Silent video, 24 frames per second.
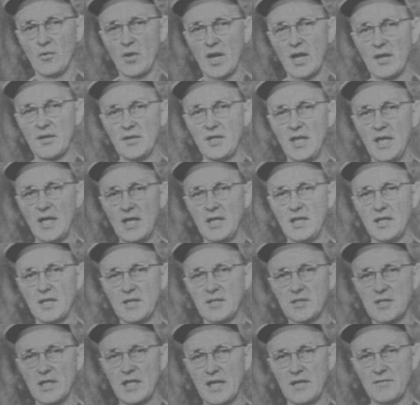where the
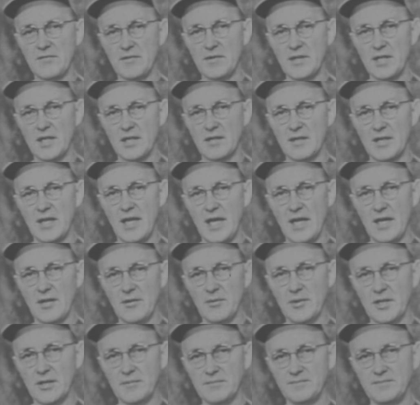Indians lived in
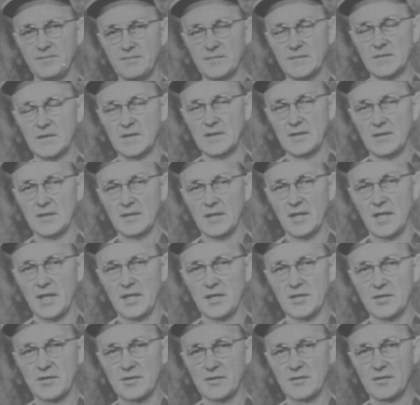Iowa. That
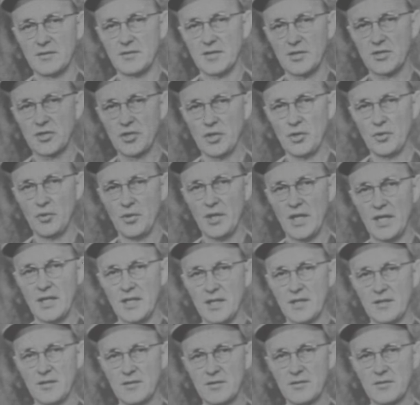is, the Sioux
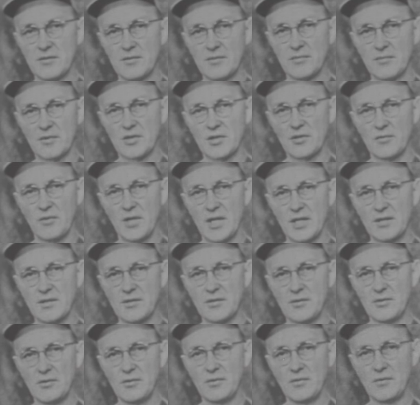Indians were the
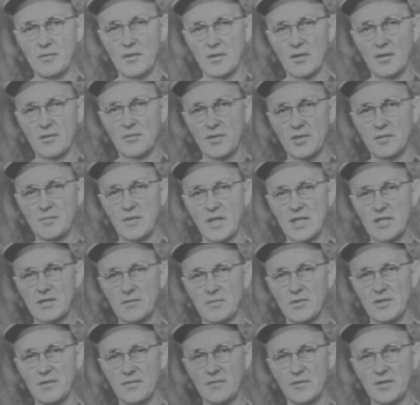ones who were
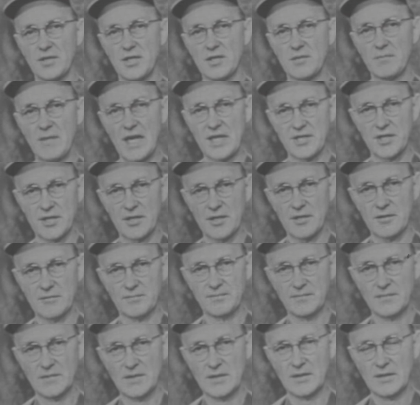responsible for this massacre.
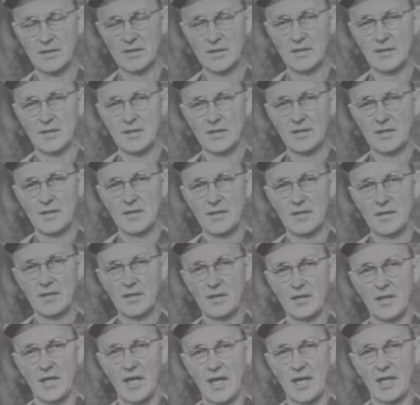
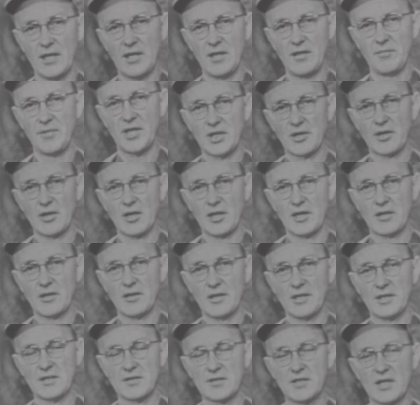And a little bit
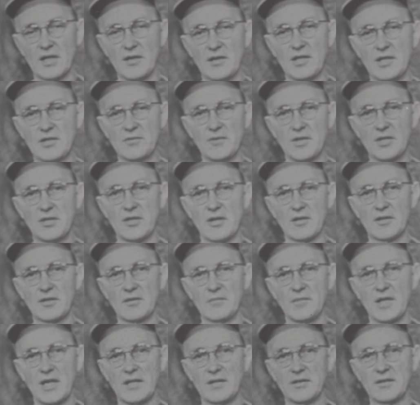earlier in the series, we talked
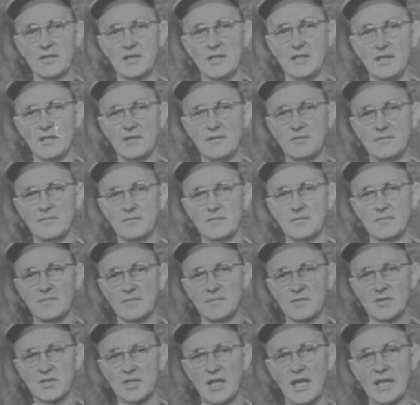about the
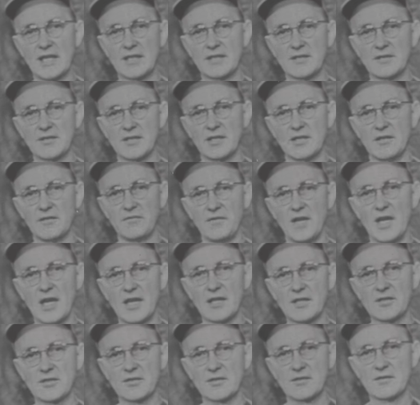Sacs and the
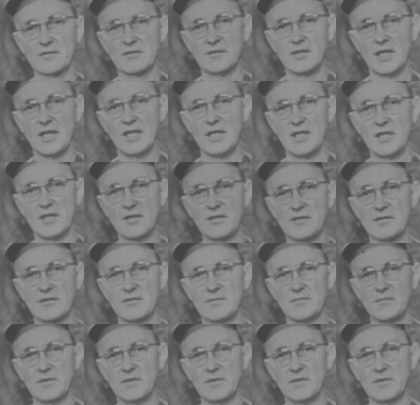Fox Indians,